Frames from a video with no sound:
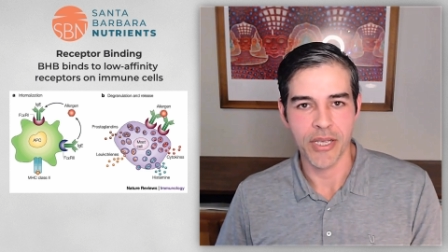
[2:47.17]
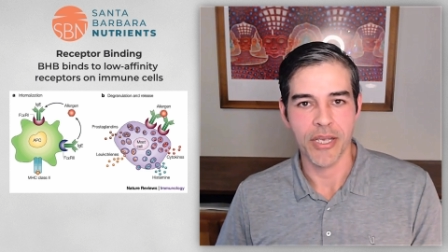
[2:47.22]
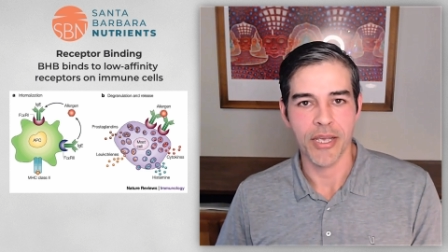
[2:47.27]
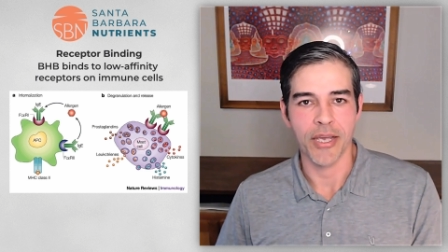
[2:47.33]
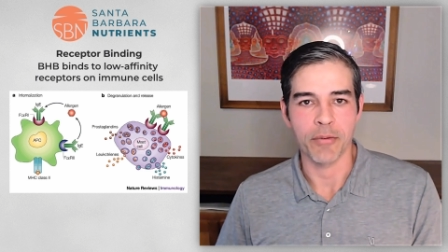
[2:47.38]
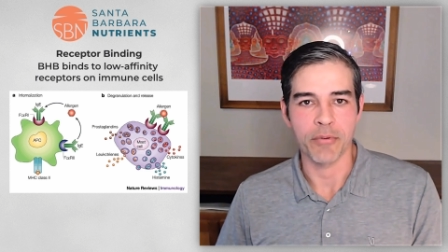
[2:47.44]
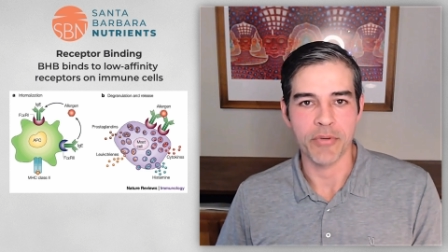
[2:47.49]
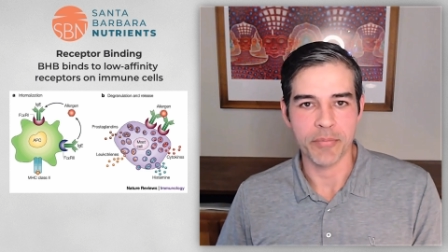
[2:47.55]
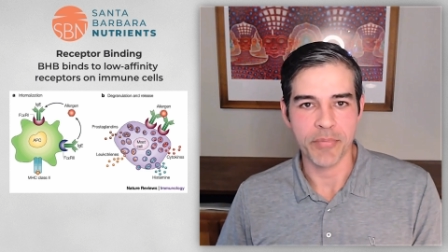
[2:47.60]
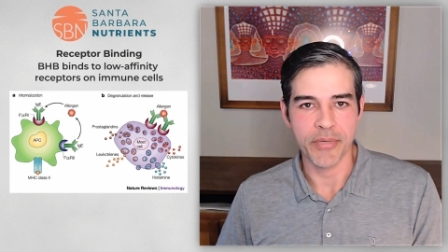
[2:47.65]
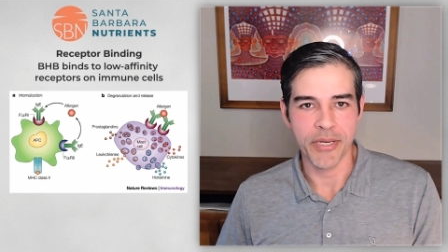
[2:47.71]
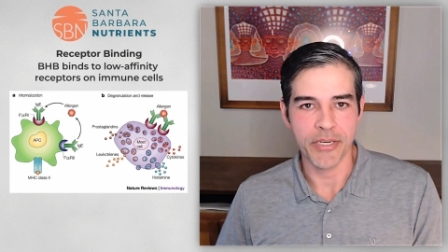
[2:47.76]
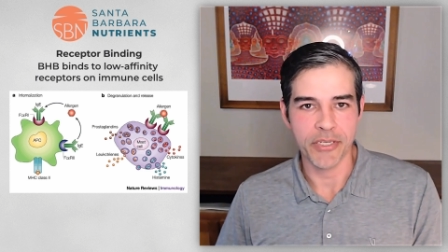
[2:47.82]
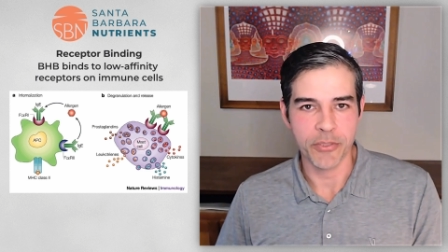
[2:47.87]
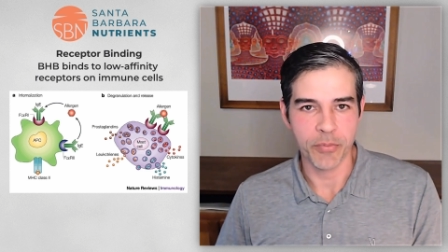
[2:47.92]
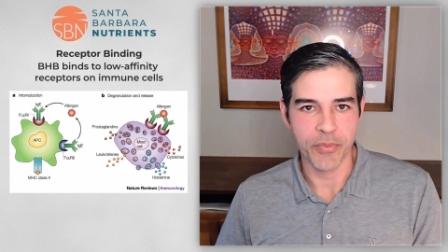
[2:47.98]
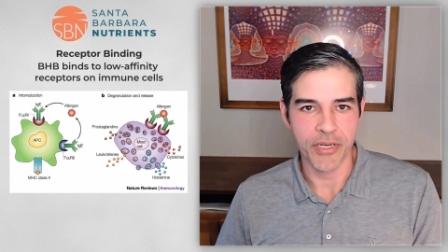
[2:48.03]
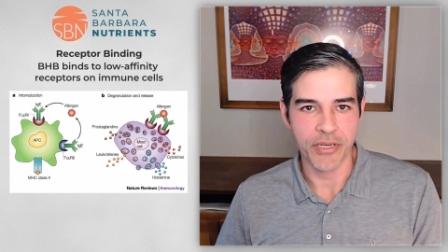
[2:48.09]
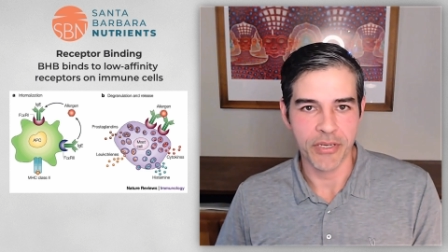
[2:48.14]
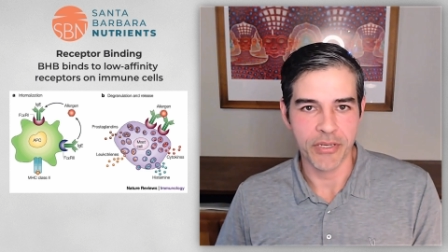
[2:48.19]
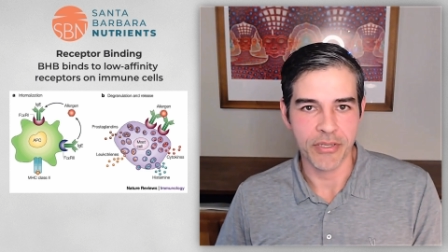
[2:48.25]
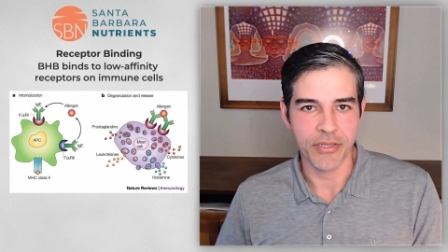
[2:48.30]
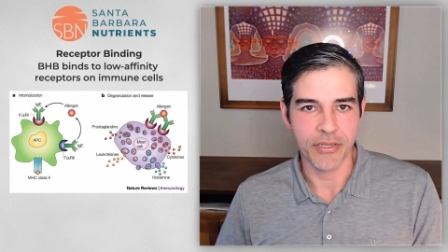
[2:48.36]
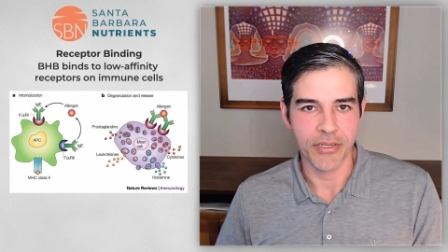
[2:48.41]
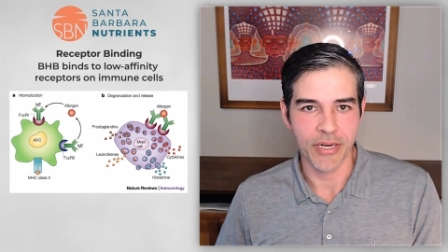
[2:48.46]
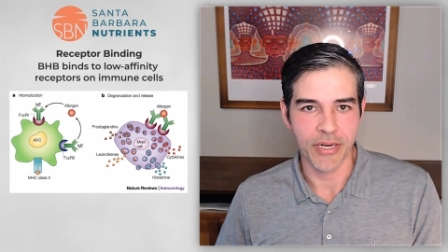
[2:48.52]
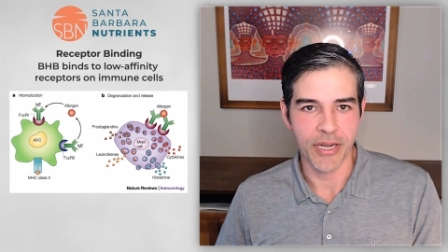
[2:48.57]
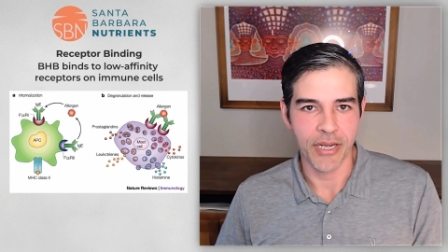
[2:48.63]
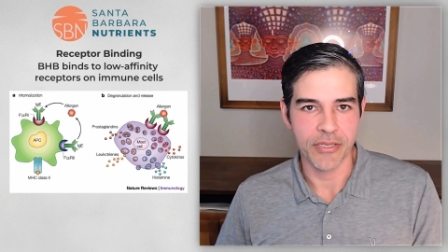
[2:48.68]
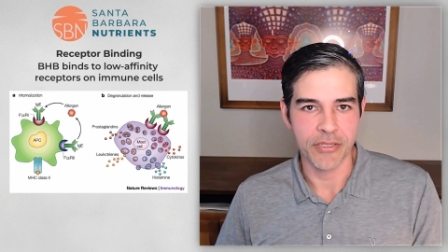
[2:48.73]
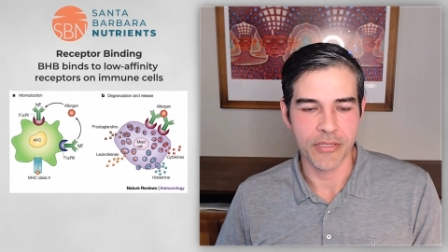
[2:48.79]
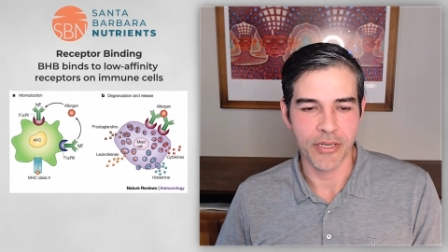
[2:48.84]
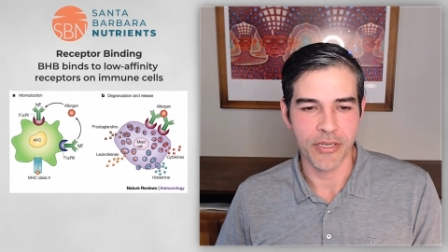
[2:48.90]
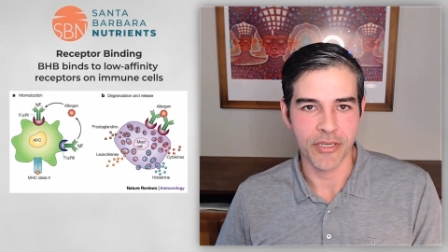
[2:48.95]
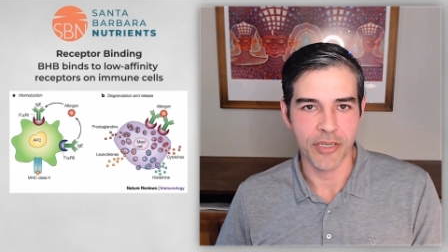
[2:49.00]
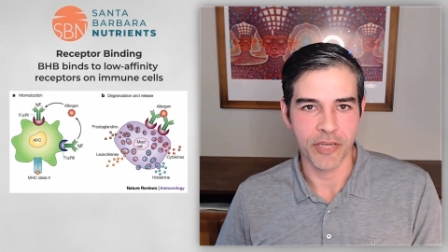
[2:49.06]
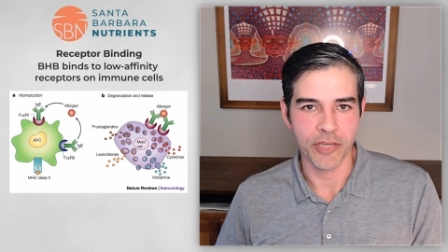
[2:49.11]
And with BHB, it has
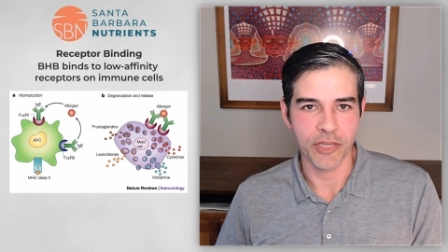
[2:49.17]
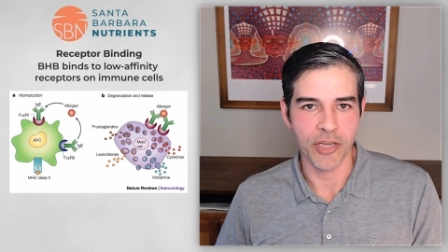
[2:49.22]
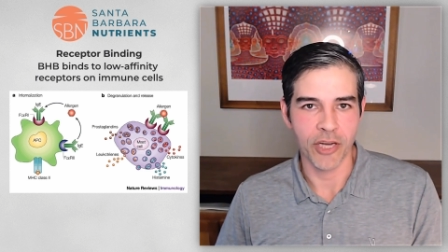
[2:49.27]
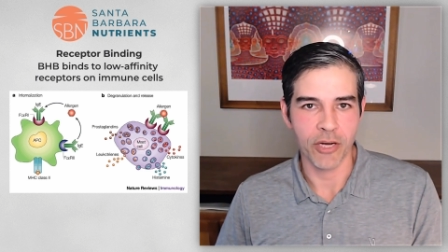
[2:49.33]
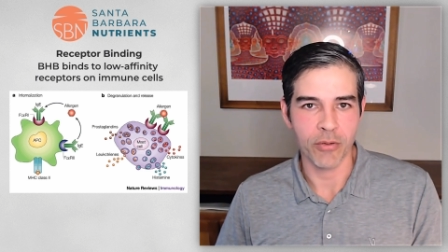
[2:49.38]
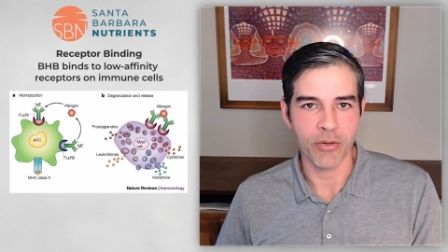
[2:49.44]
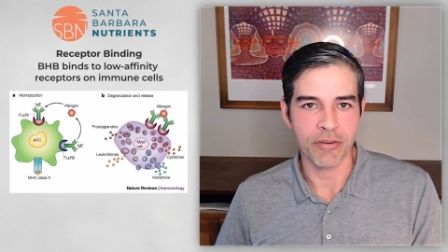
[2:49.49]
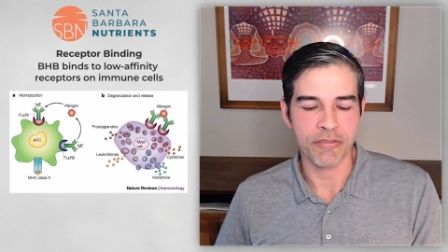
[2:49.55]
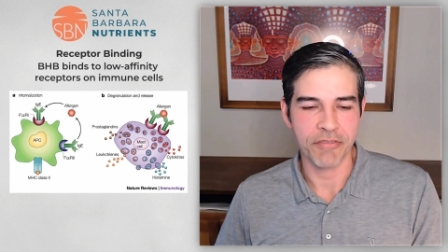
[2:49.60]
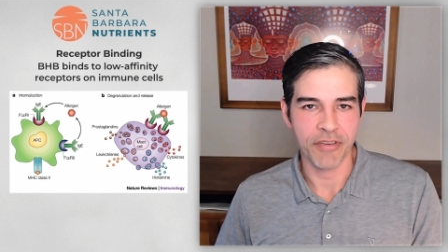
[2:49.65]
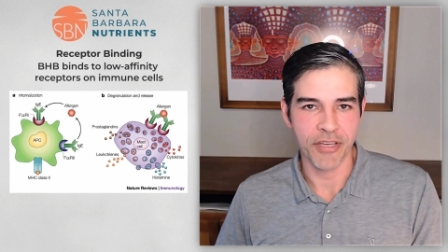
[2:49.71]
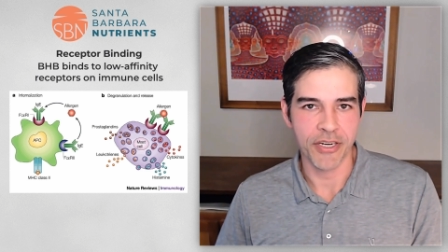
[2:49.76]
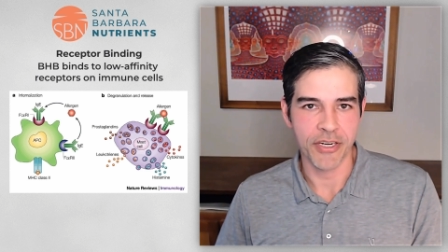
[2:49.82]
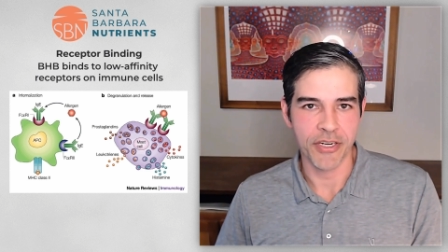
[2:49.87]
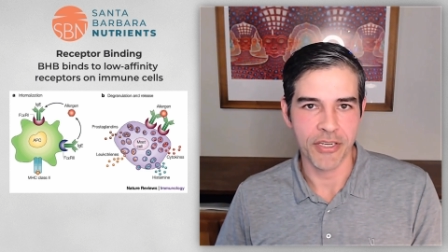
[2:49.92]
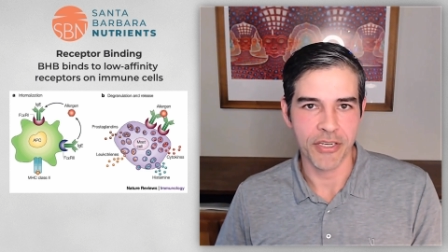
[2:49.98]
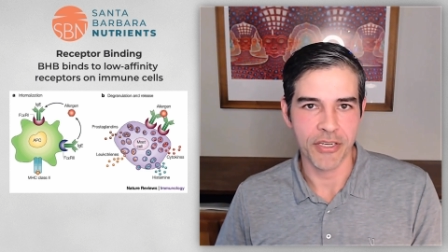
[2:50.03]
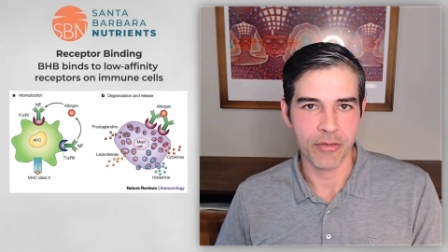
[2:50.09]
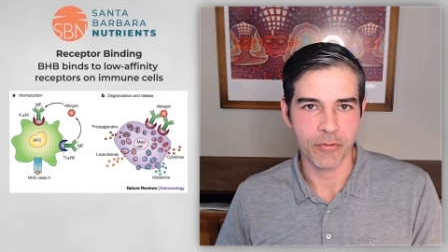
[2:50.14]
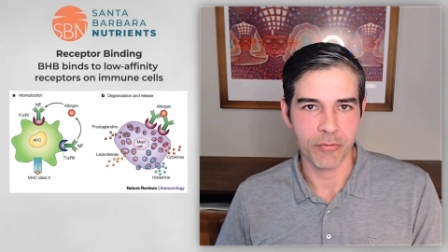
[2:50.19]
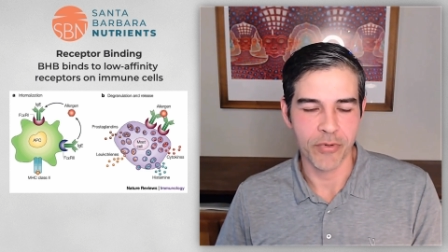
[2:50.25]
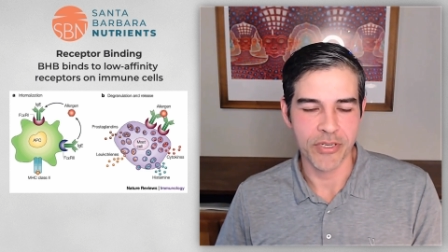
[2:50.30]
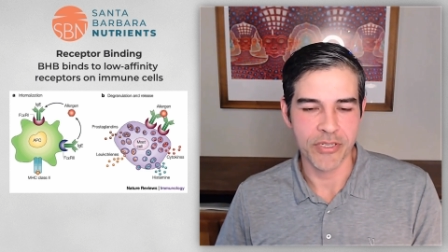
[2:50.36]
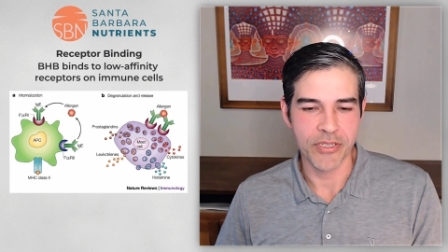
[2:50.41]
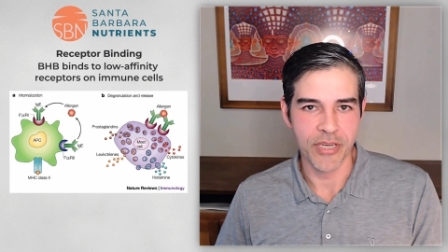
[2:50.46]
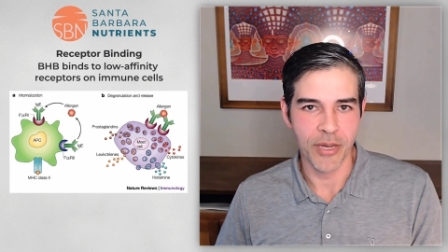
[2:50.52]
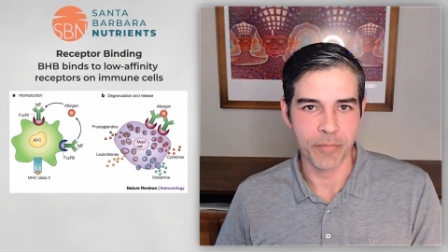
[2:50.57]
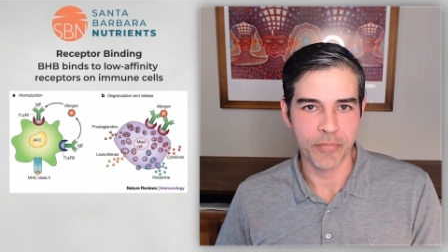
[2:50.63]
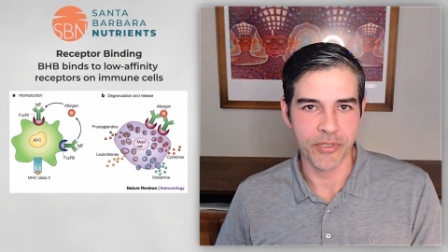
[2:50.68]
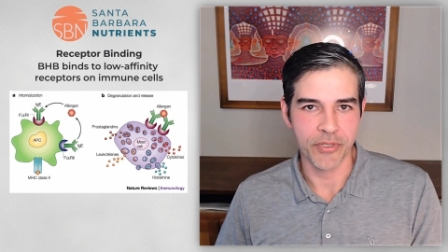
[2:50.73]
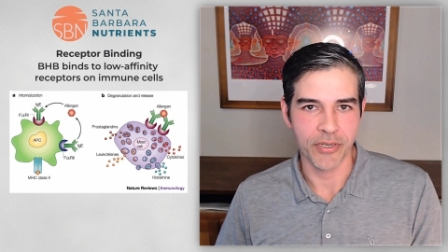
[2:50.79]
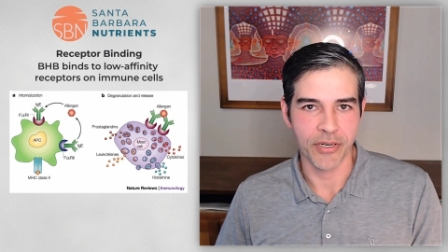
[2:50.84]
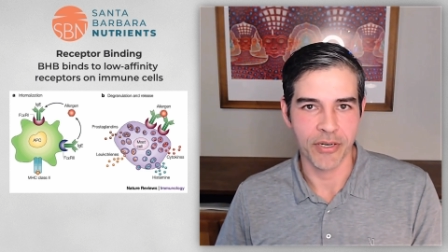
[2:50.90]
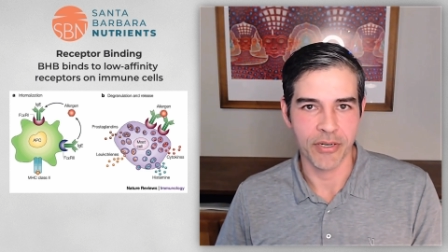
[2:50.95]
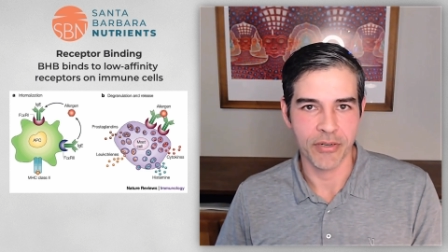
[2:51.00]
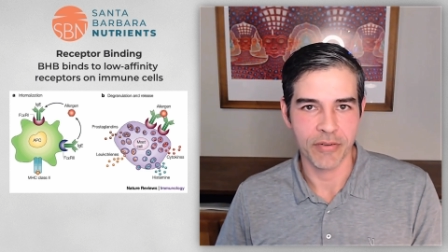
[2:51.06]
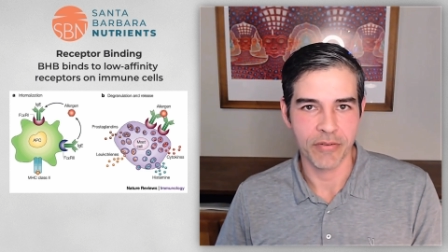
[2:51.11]
a low affinity
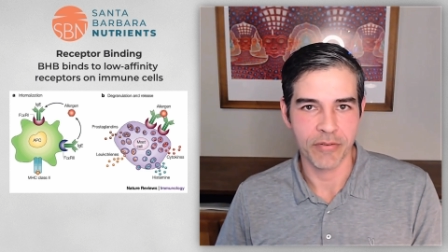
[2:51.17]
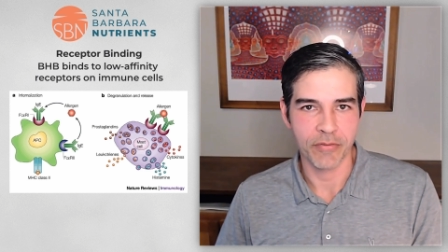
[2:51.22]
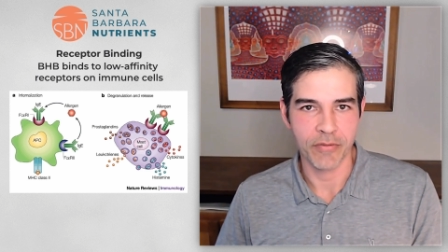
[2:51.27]
receptor.